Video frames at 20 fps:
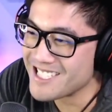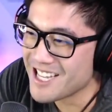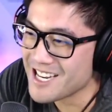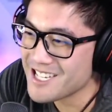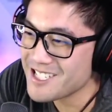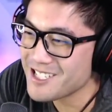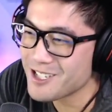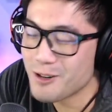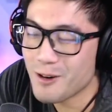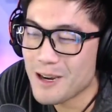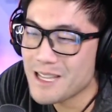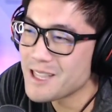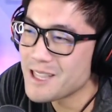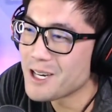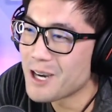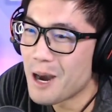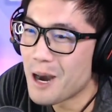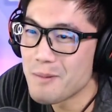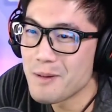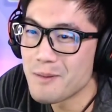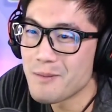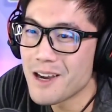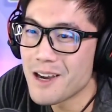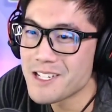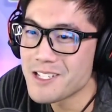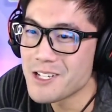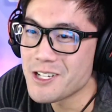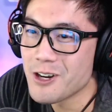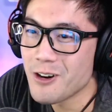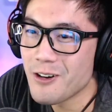That's quite the
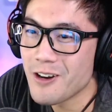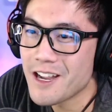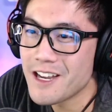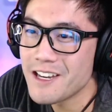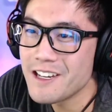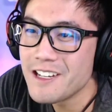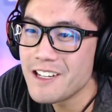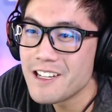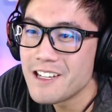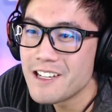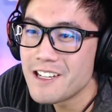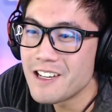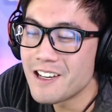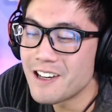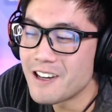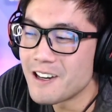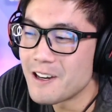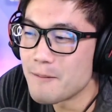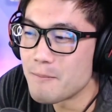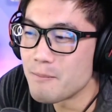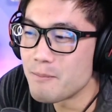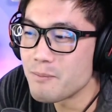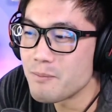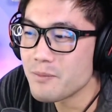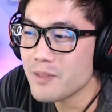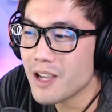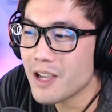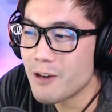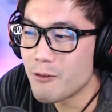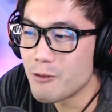compromise on your end. Um,
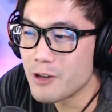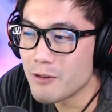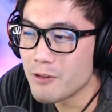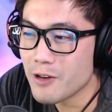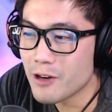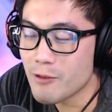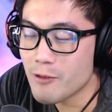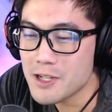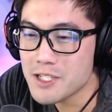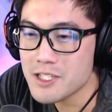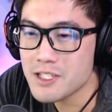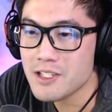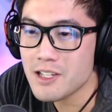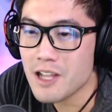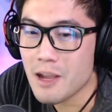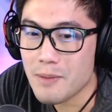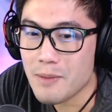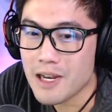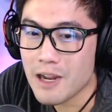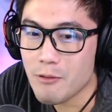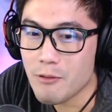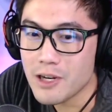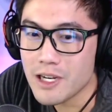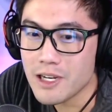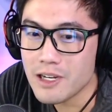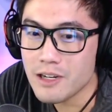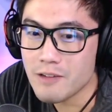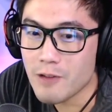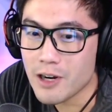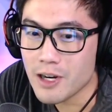I wouldn't request... I mean, I
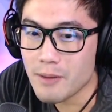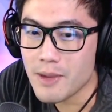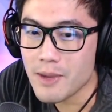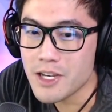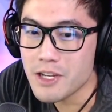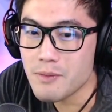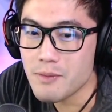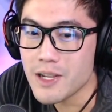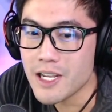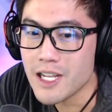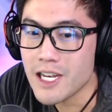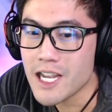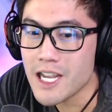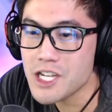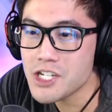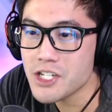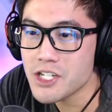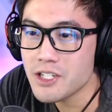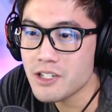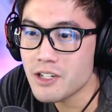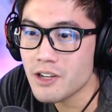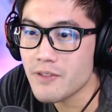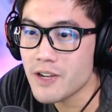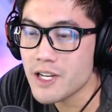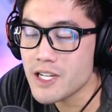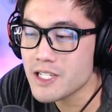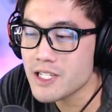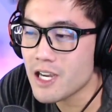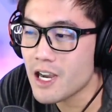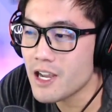wouldn't recommend you being an agent of
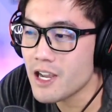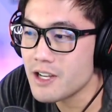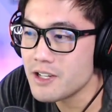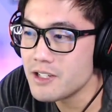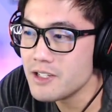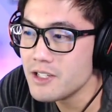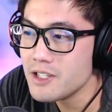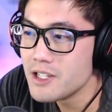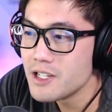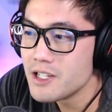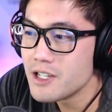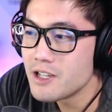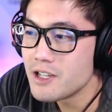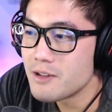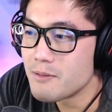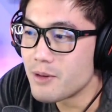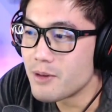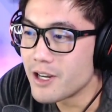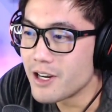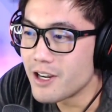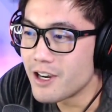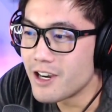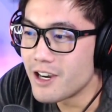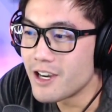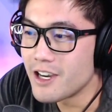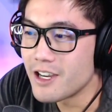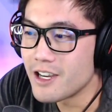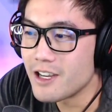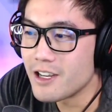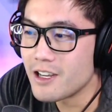any kind. But
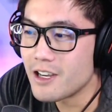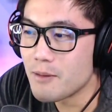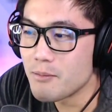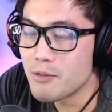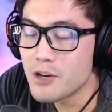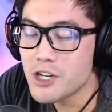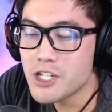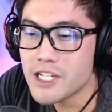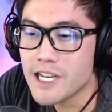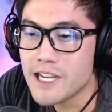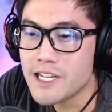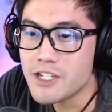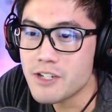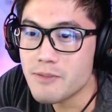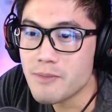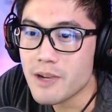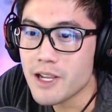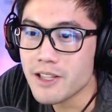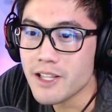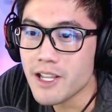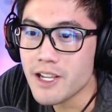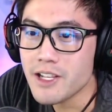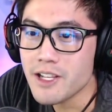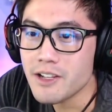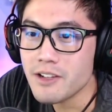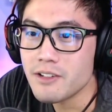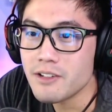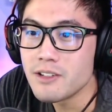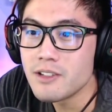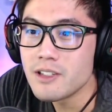uh, appreciate you, man. Thank
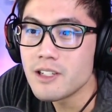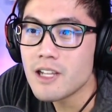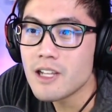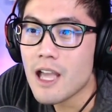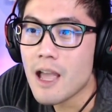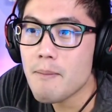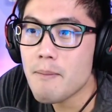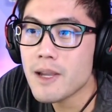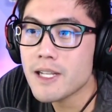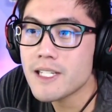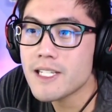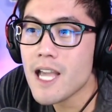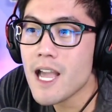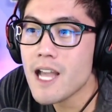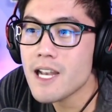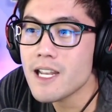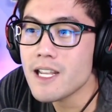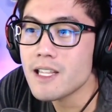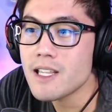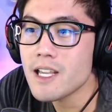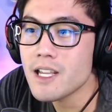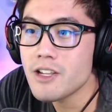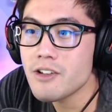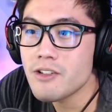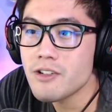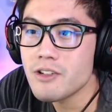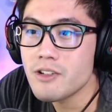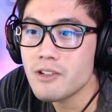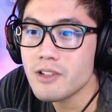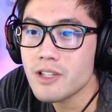you. And McDanny, thank
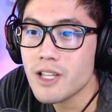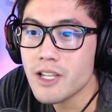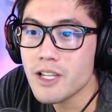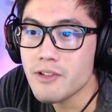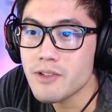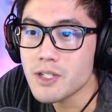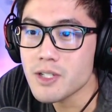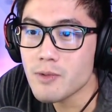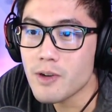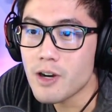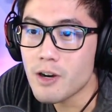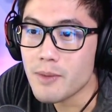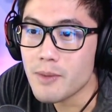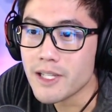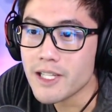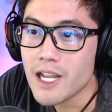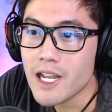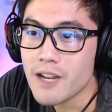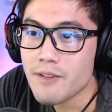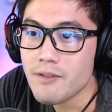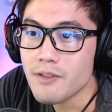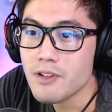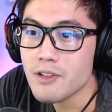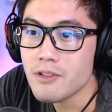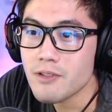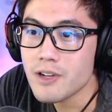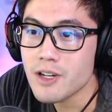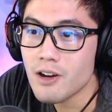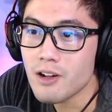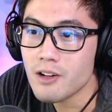you, thank you as well, McDanny, for the
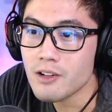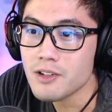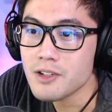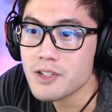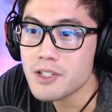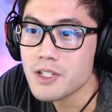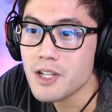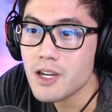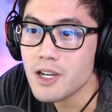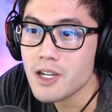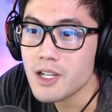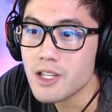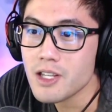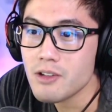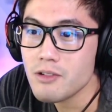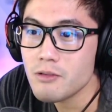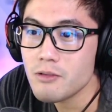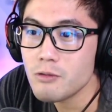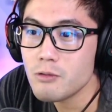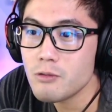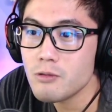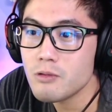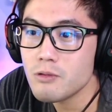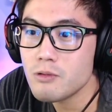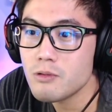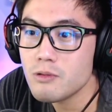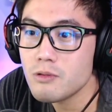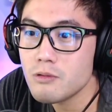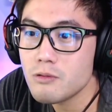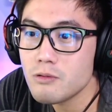three dollars. Uh,
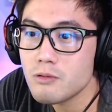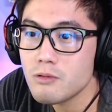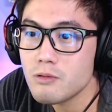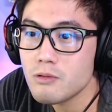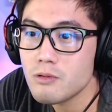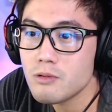you